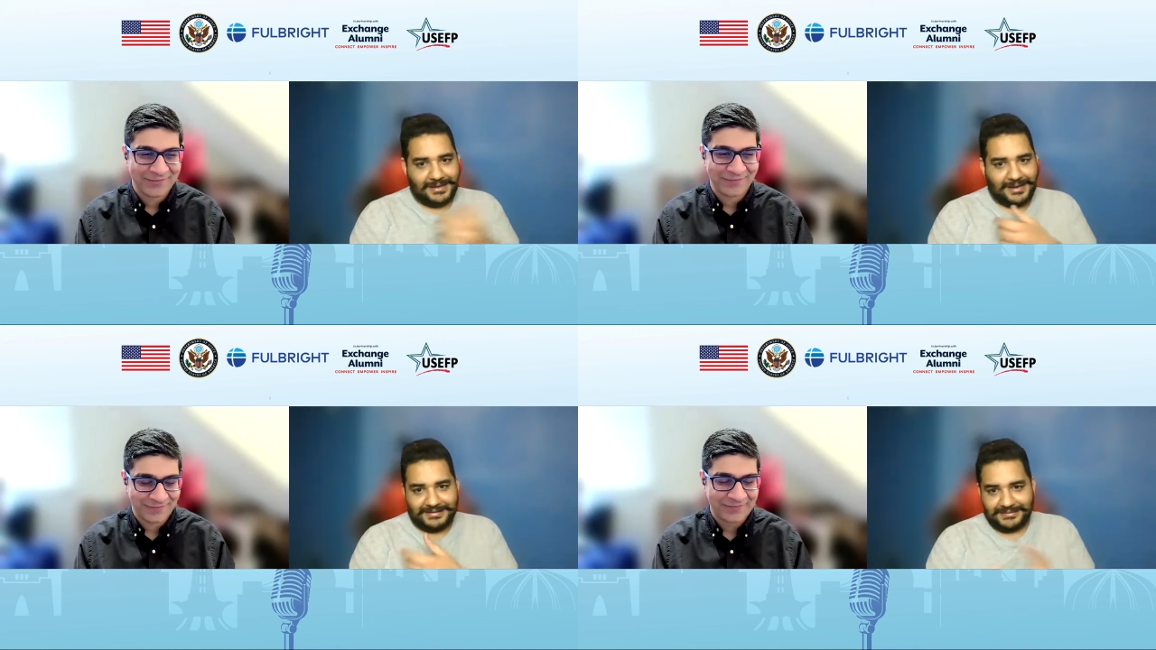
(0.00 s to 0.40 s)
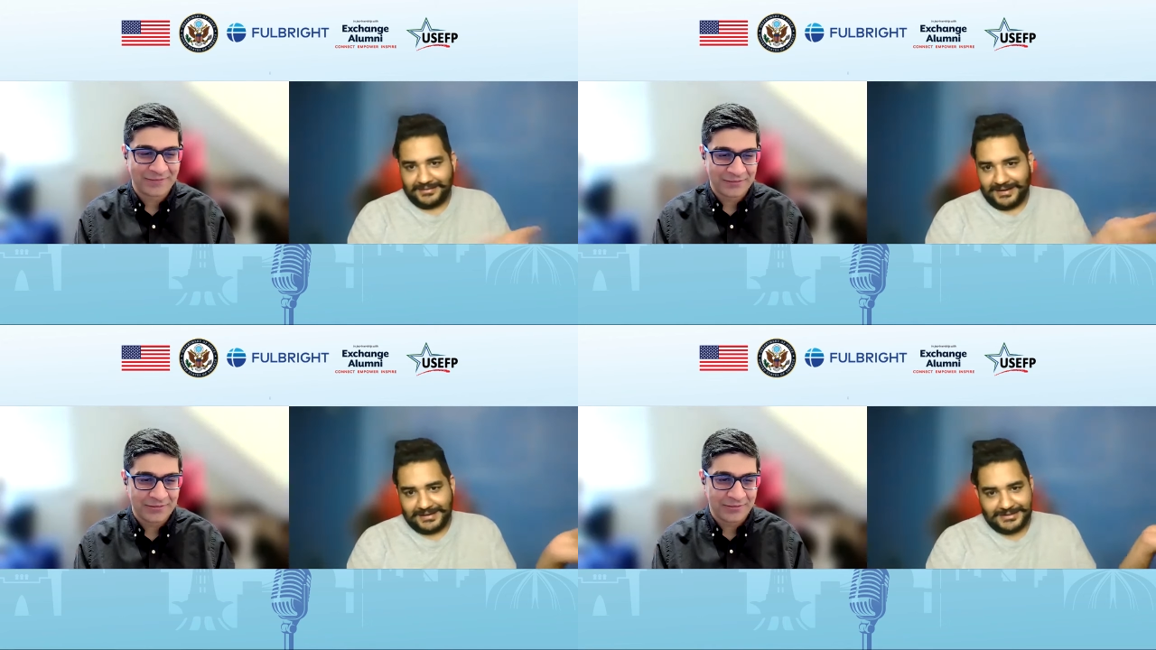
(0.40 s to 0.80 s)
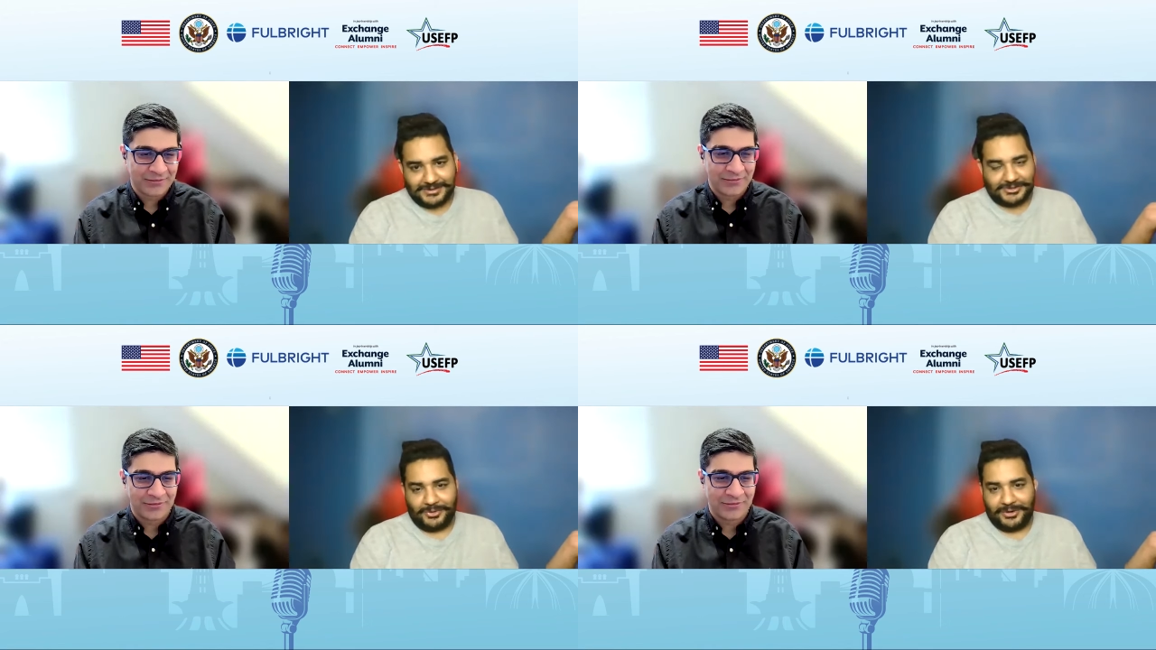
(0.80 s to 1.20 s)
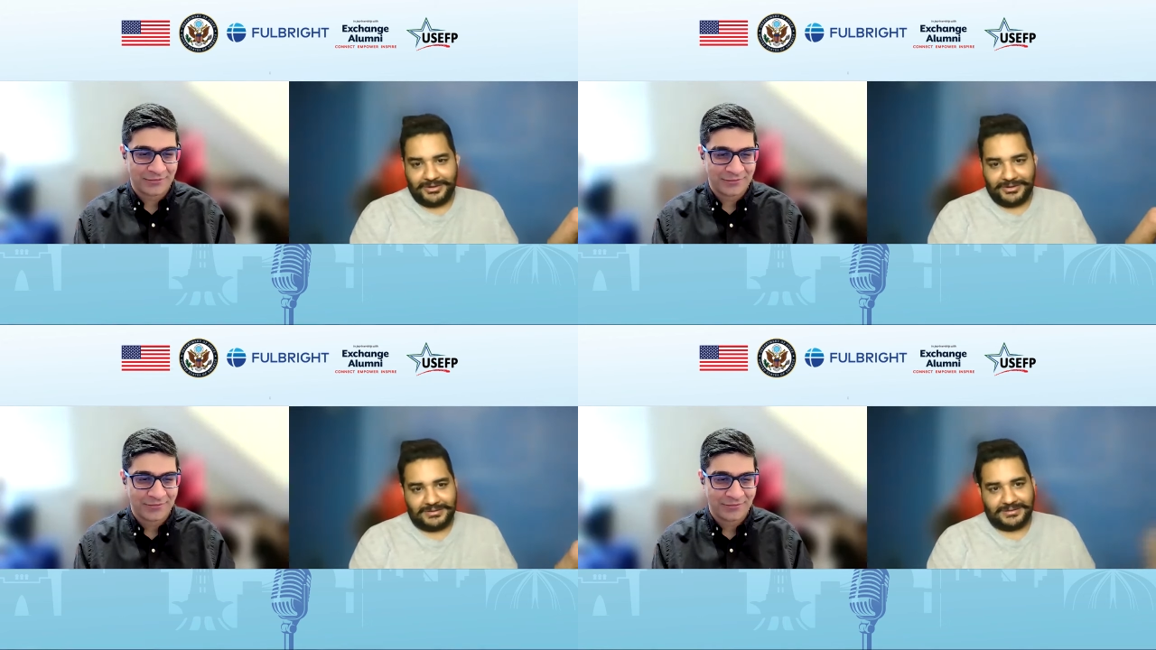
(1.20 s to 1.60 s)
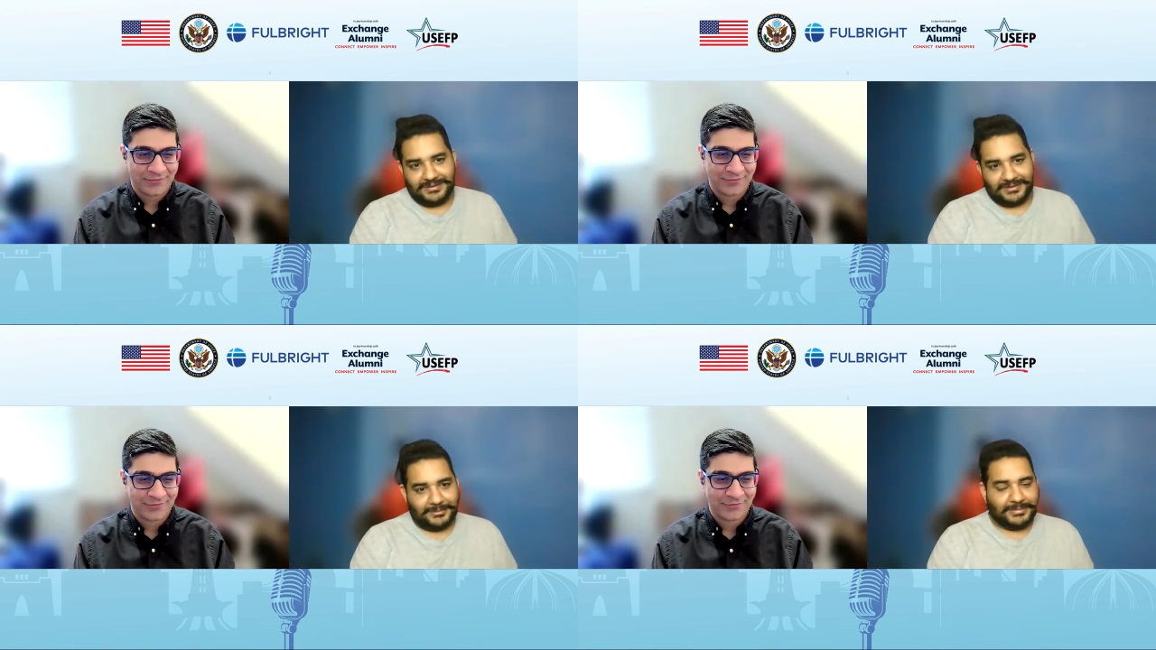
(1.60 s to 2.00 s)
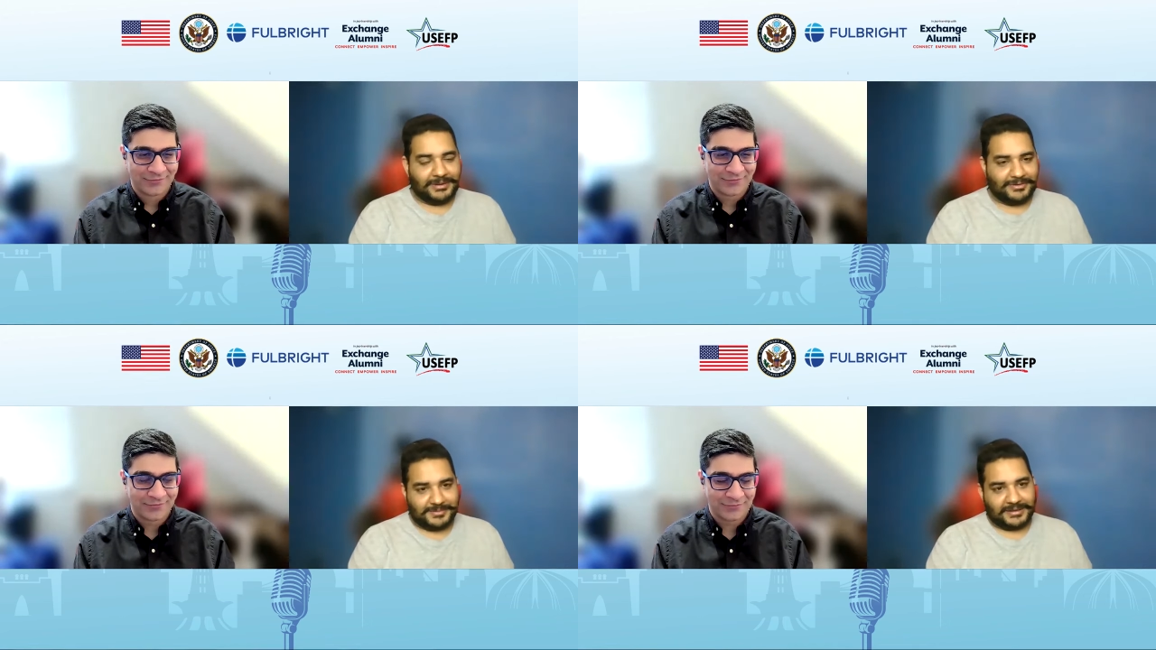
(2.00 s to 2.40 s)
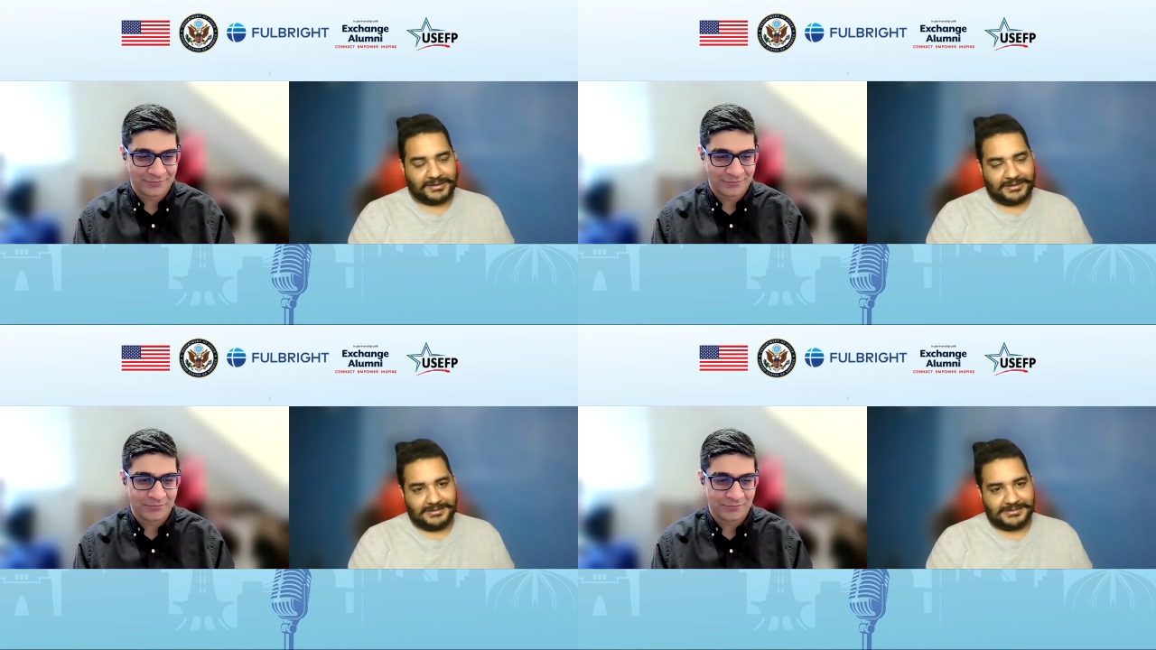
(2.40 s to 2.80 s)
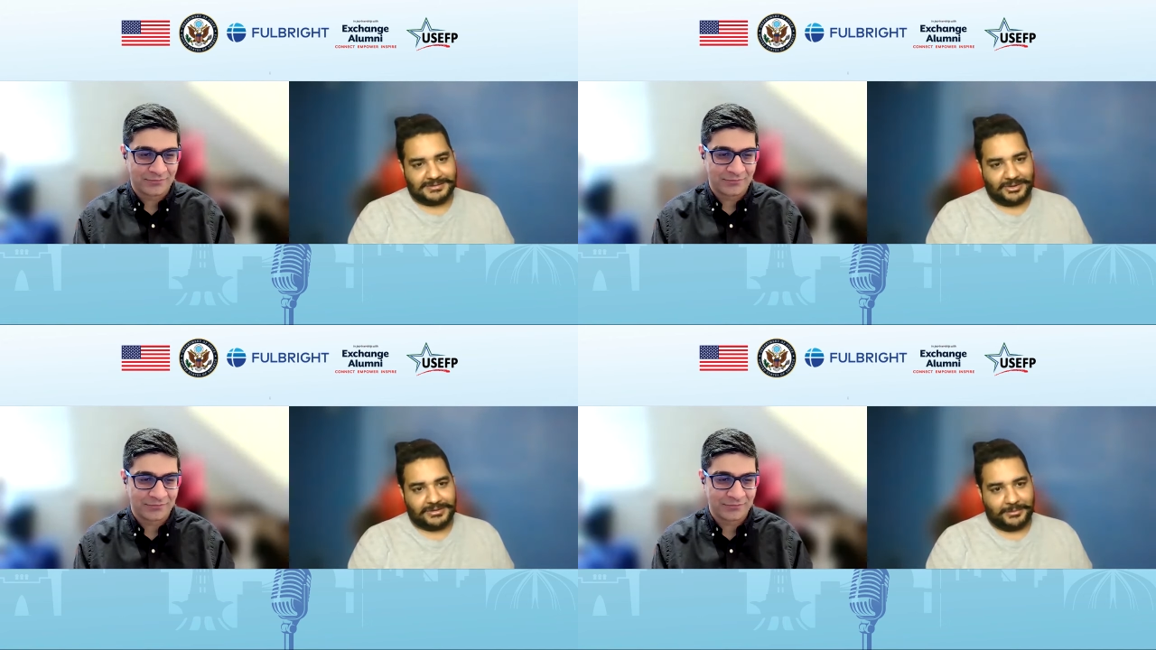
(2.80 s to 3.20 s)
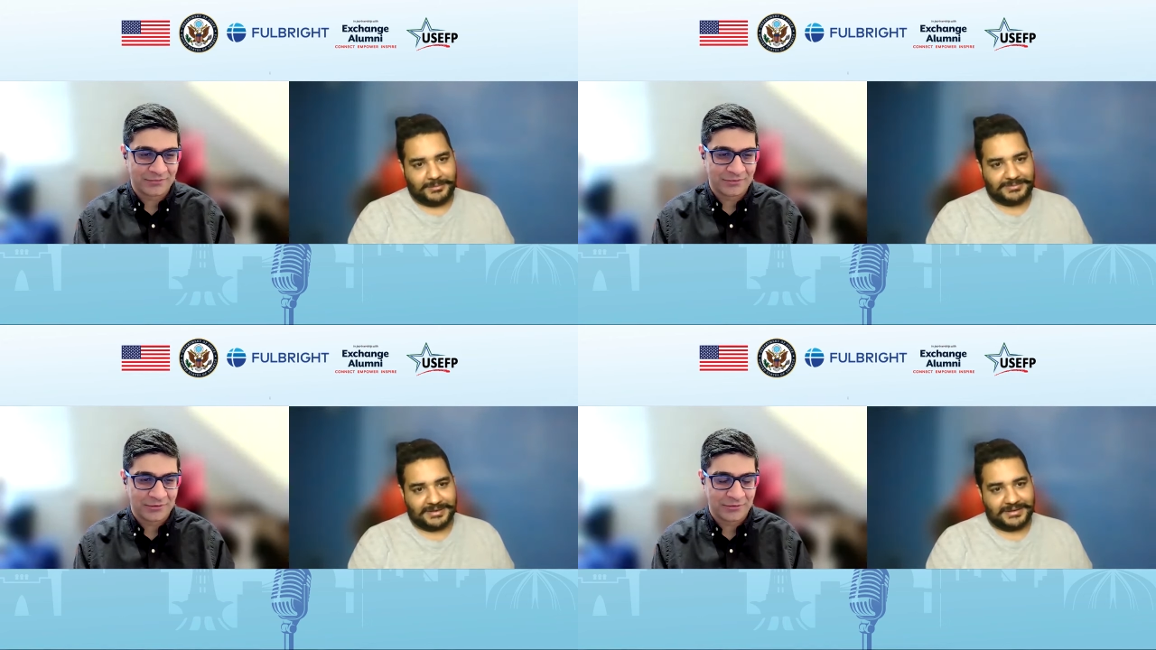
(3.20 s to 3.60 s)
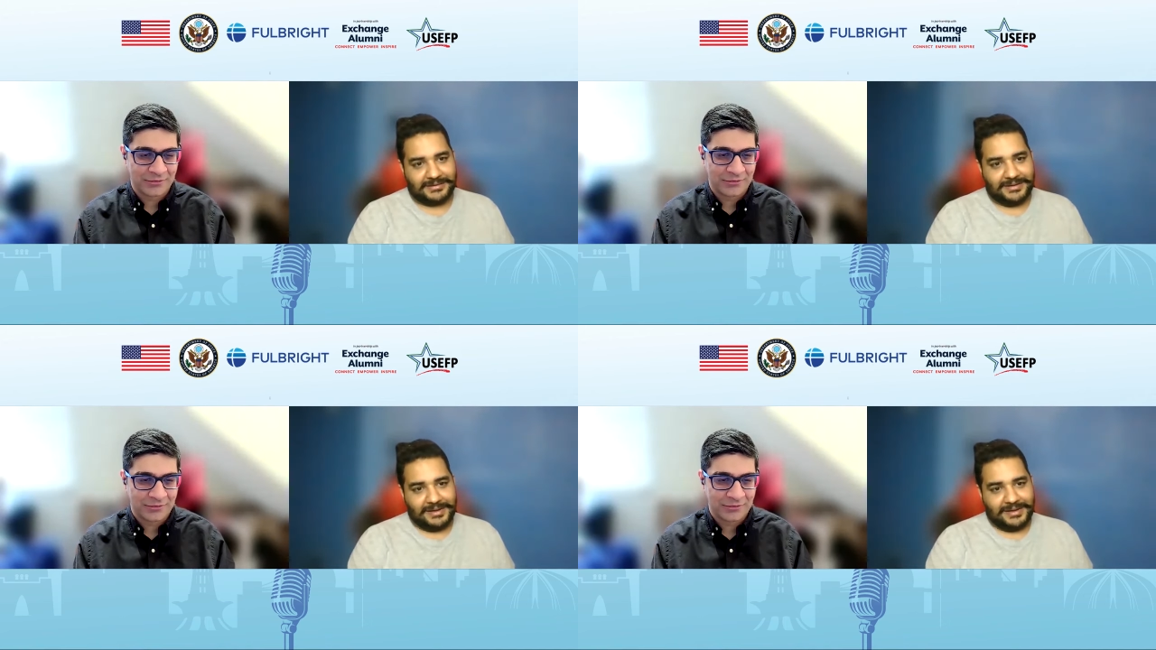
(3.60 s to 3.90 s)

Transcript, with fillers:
Speaker 1: and I can just order a pair of spectacles on the website.